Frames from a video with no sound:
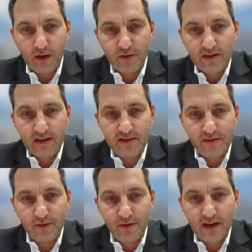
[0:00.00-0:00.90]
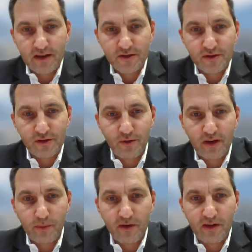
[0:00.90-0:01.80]
Rusal is the largest low
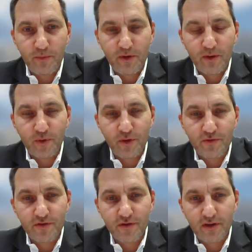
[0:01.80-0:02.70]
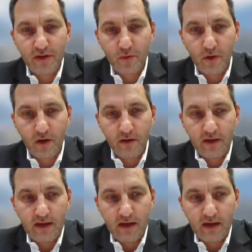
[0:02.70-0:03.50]
carbon aluminium producer in the world,